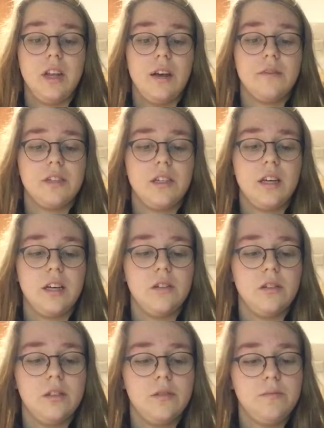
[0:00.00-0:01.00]
life's
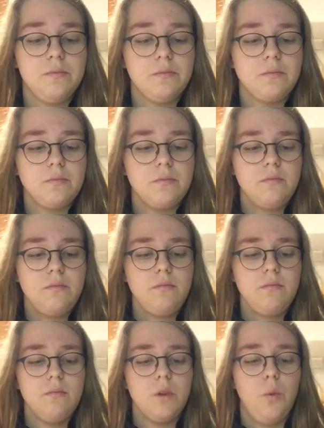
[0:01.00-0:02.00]
guild,
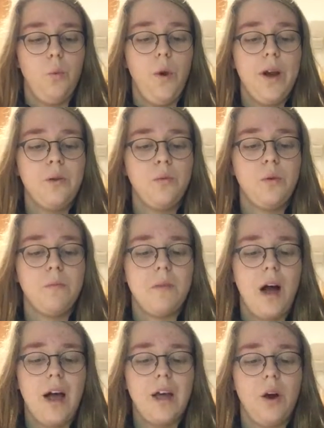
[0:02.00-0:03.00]
when will
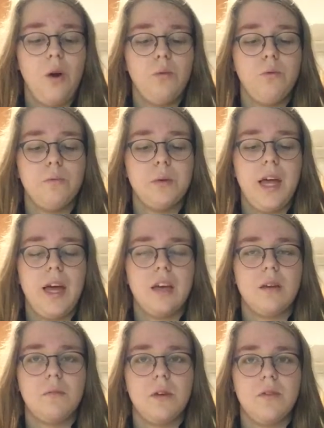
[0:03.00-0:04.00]
my own
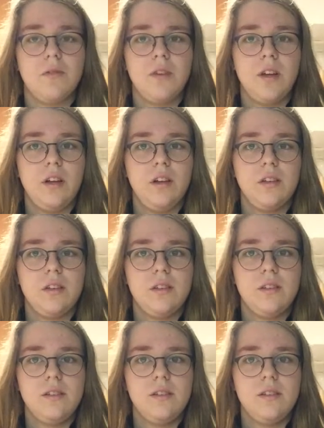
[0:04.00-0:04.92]
blank be filled?